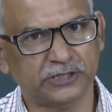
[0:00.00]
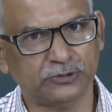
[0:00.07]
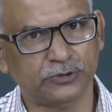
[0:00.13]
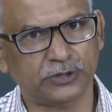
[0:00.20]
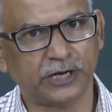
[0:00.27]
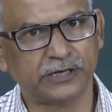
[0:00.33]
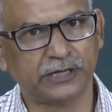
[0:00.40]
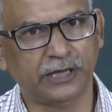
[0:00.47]
You
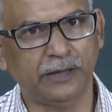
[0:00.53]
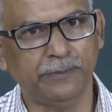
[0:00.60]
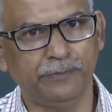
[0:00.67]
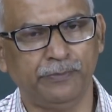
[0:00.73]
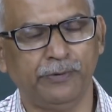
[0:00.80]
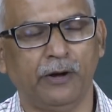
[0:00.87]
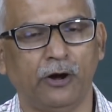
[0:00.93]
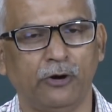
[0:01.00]
can keep
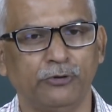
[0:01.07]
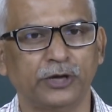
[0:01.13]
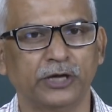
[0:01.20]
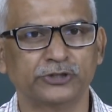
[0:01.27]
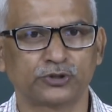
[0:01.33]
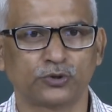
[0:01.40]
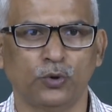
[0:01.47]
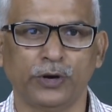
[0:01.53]
or you can
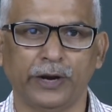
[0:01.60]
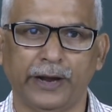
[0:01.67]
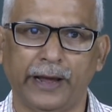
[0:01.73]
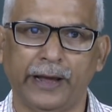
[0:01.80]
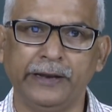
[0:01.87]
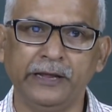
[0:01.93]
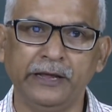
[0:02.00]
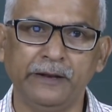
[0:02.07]
store
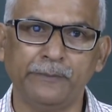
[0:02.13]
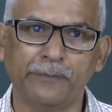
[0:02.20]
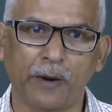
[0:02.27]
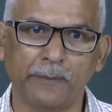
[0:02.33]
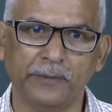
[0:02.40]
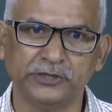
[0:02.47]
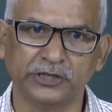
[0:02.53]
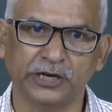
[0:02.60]
any
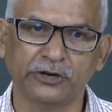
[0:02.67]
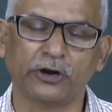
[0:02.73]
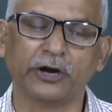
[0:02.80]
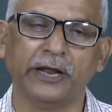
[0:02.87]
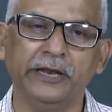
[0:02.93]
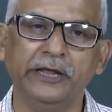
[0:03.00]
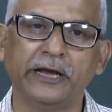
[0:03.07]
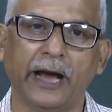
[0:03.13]
information or
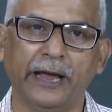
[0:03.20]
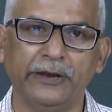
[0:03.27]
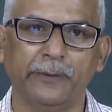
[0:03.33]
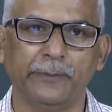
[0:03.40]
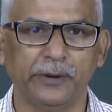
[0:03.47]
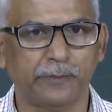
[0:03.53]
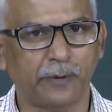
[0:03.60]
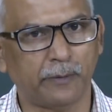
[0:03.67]
any kind of
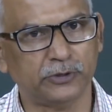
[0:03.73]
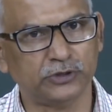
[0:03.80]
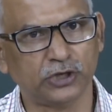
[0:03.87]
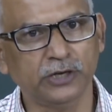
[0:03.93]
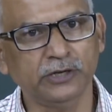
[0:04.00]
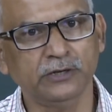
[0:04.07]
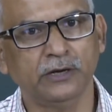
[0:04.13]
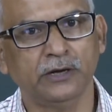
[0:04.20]
information
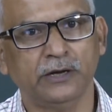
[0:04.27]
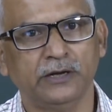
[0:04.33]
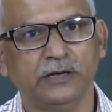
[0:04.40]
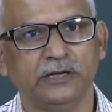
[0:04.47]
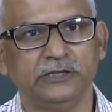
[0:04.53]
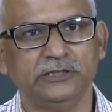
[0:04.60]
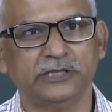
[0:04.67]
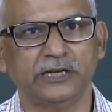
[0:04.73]

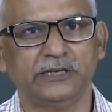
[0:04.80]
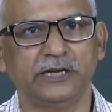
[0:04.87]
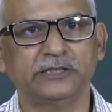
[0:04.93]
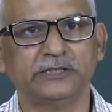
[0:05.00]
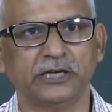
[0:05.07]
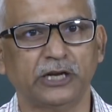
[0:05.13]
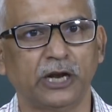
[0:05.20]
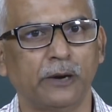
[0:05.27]
inside the
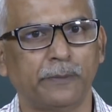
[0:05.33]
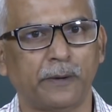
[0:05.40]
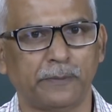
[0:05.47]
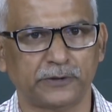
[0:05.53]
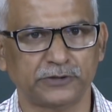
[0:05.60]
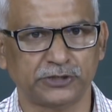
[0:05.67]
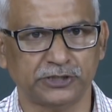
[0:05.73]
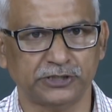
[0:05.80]
general
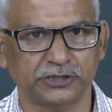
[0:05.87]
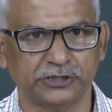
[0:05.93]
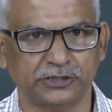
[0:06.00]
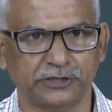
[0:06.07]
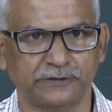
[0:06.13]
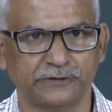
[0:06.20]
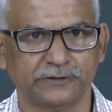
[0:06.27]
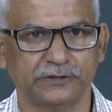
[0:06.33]
purpose
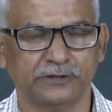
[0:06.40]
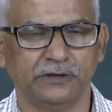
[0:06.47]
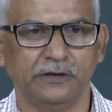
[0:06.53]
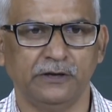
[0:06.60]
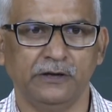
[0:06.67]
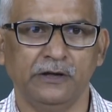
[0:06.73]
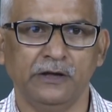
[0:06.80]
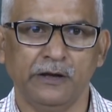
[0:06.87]
registers.
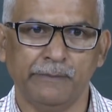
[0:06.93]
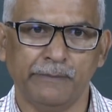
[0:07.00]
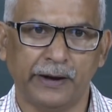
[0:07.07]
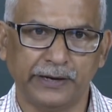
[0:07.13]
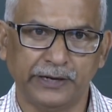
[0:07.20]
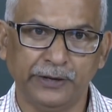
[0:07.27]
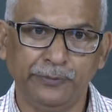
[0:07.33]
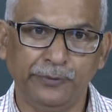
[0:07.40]
But
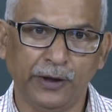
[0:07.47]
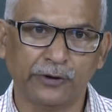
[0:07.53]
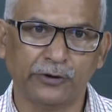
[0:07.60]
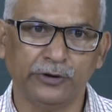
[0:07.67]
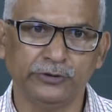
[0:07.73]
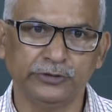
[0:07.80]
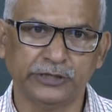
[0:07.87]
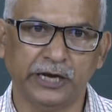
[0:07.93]
if you are
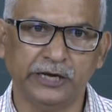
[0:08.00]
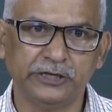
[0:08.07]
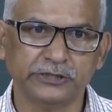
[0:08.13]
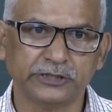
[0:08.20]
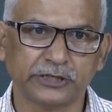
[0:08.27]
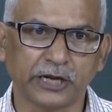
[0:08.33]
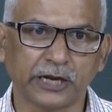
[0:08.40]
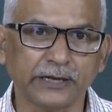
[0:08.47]
going to say it is
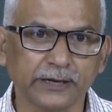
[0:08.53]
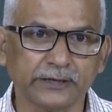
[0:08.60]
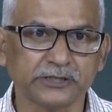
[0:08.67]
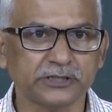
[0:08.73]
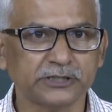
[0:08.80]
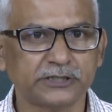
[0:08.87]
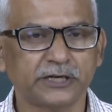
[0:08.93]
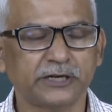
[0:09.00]
a data
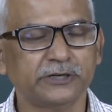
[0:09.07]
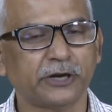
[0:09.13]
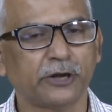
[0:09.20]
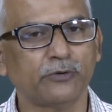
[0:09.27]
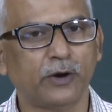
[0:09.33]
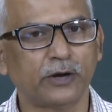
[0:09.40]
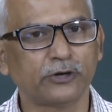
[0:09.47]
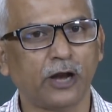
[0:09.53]
register,
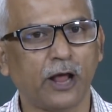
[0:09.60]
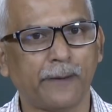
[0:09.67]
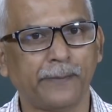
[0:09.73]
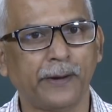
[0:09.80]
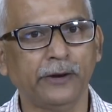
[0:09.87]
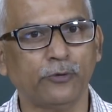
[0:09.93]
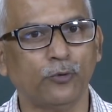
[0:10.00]
then what will happen?